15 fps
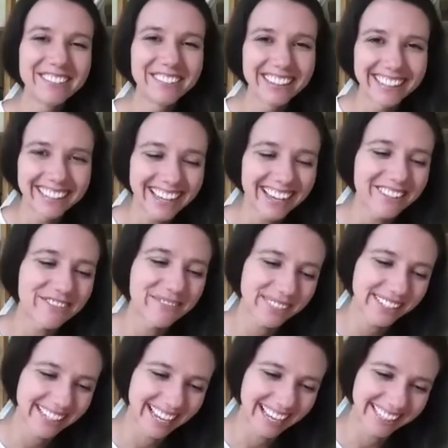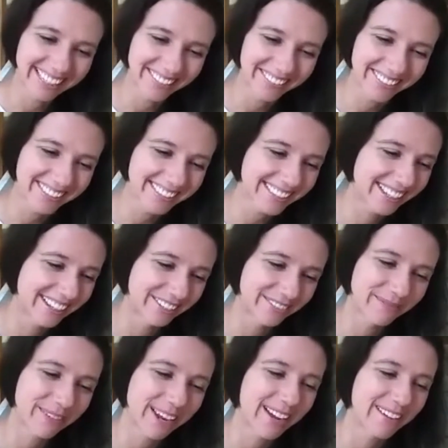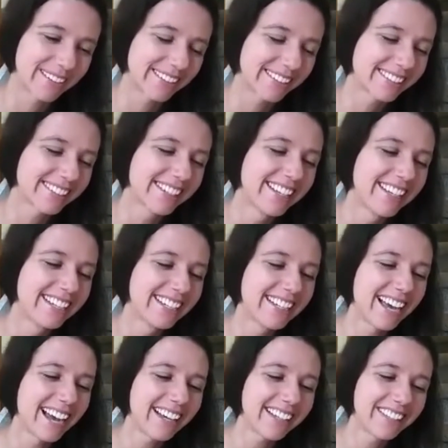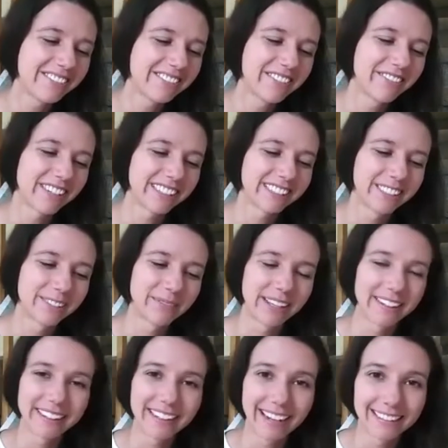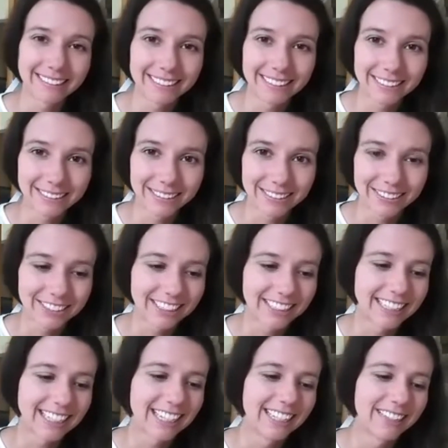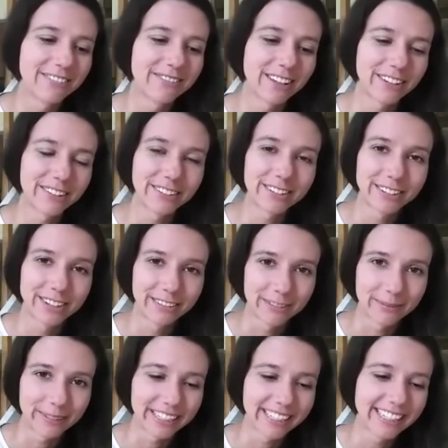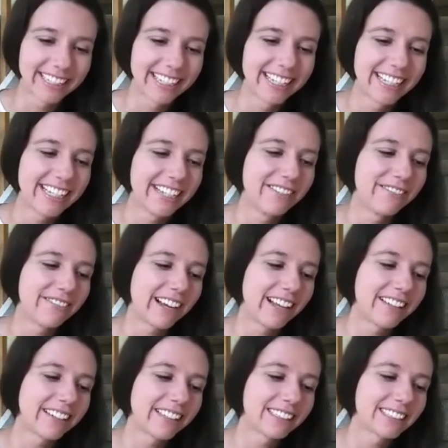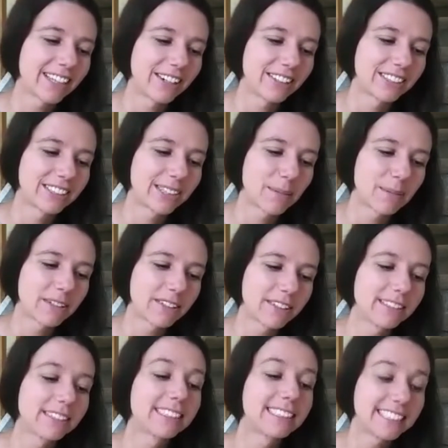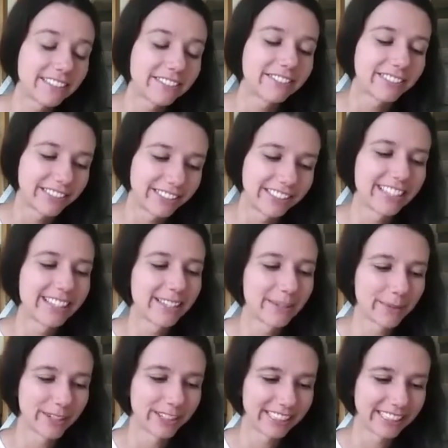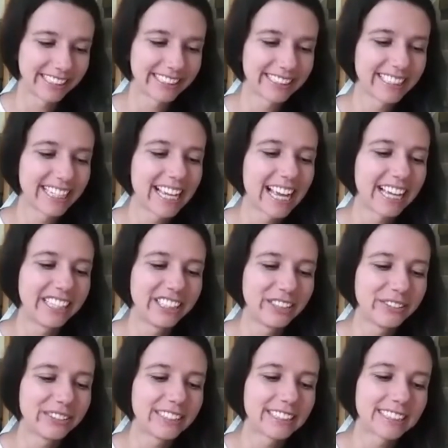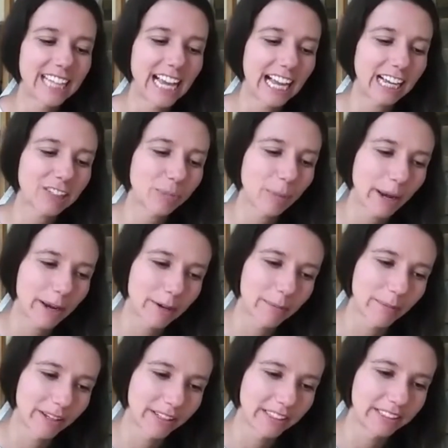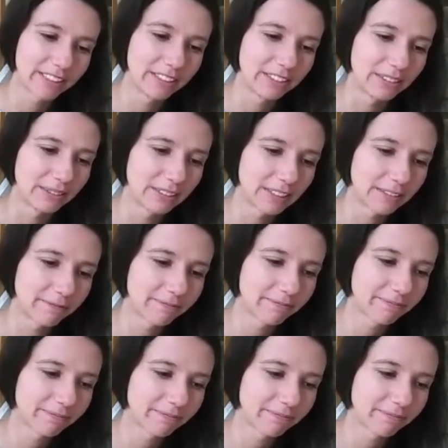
When the FBI gives itself powers not even vested by the Constitution in the federal government, it violates our civil liberties and uses taxpayer money to do it.